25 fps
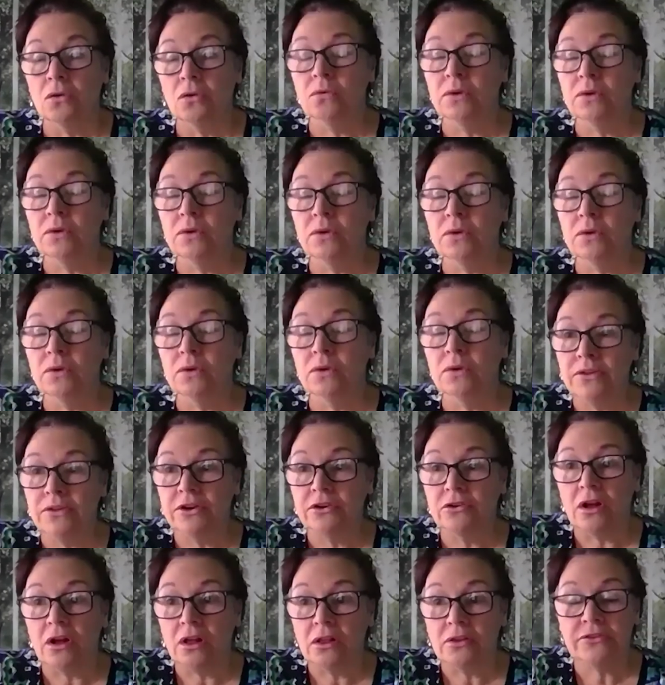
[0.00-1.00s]
well, uh,
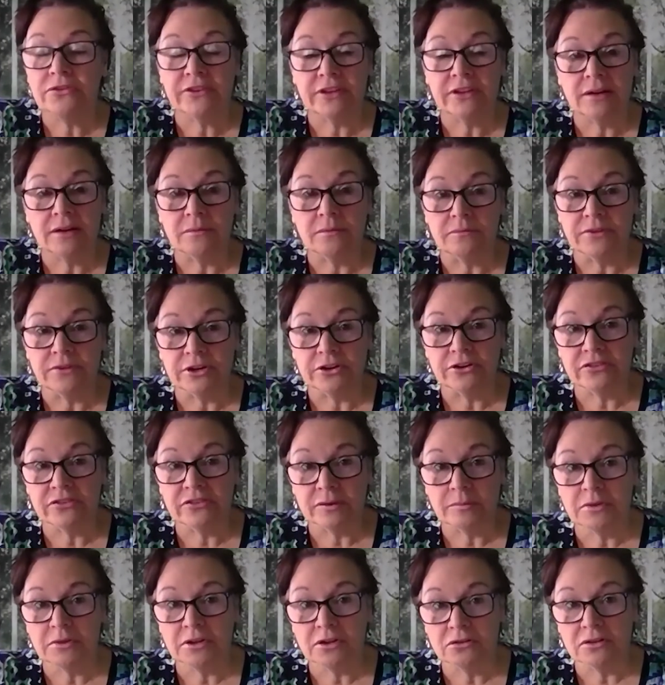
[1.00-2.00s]
they're all set up very
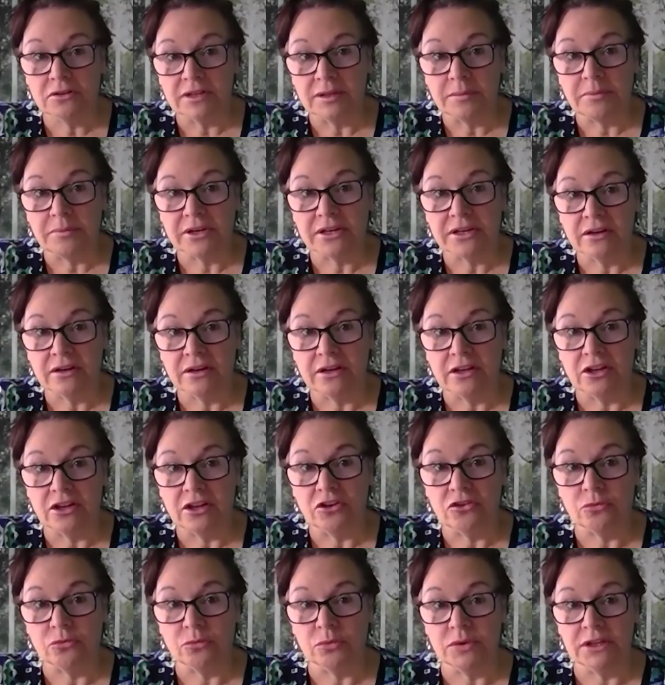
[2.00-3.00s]
similarly
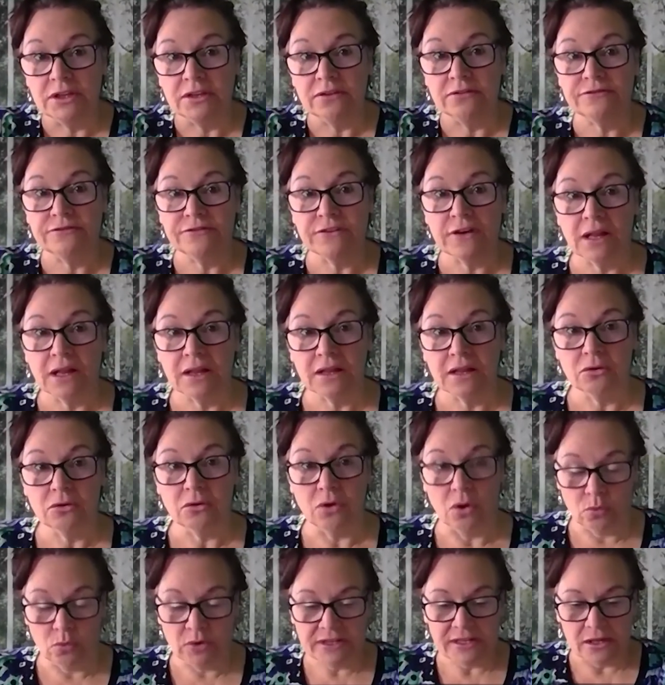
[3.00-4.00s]
because we
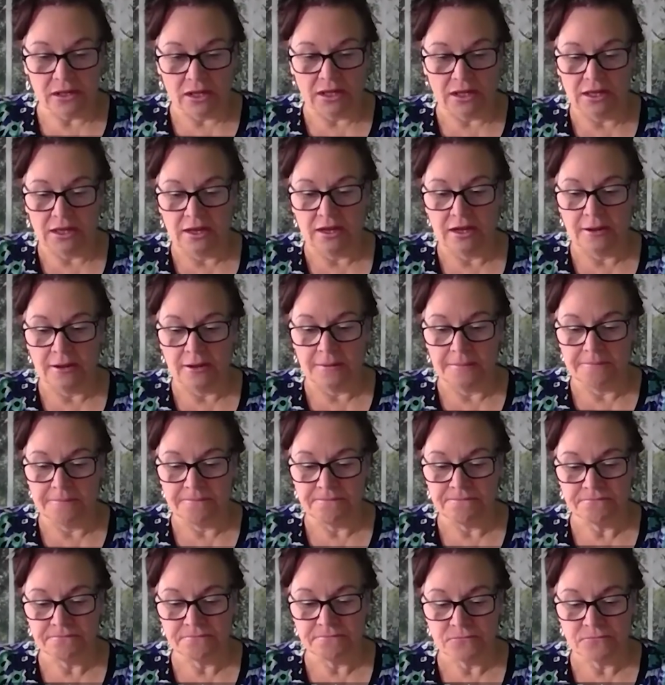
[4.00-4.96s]
follow, we, um,